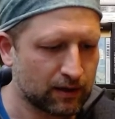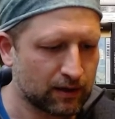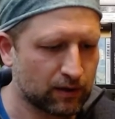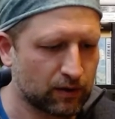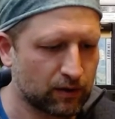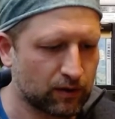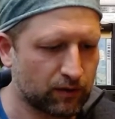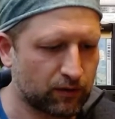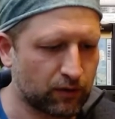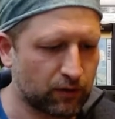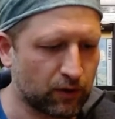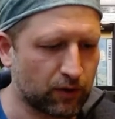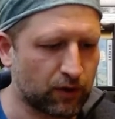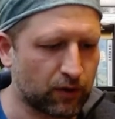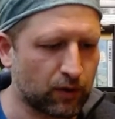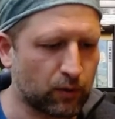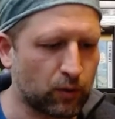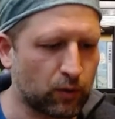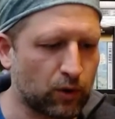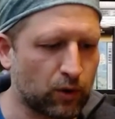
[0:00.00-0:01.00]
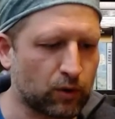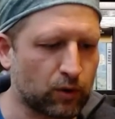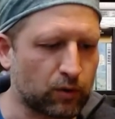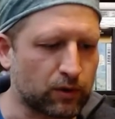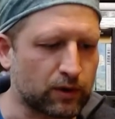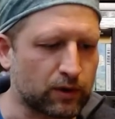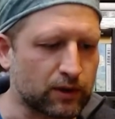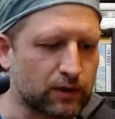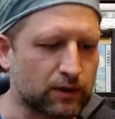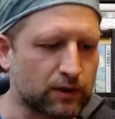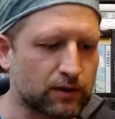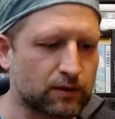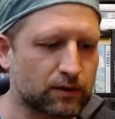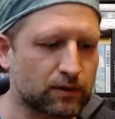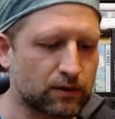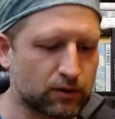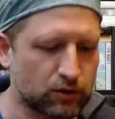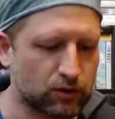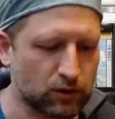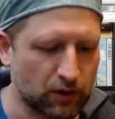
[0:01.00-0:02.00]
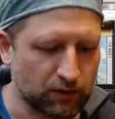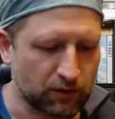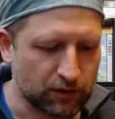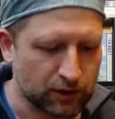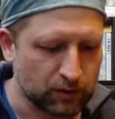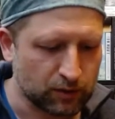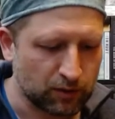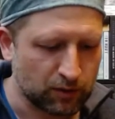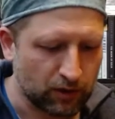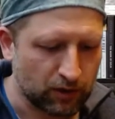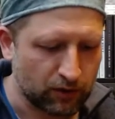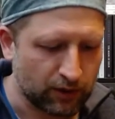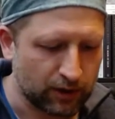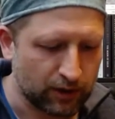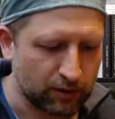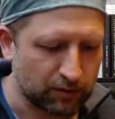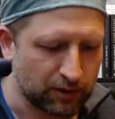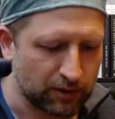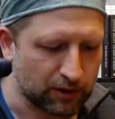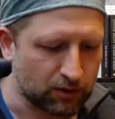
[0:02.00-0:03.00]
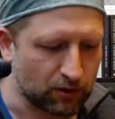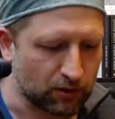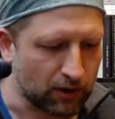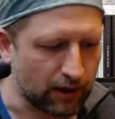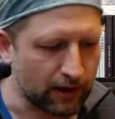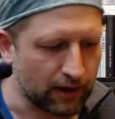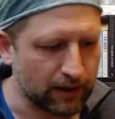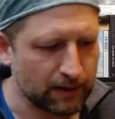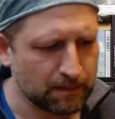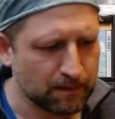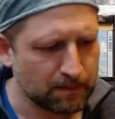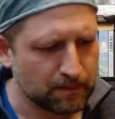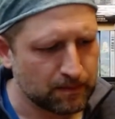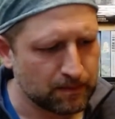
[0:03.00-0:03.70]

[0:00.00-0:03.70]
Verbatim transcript: to further work with it. The surface will already be dry,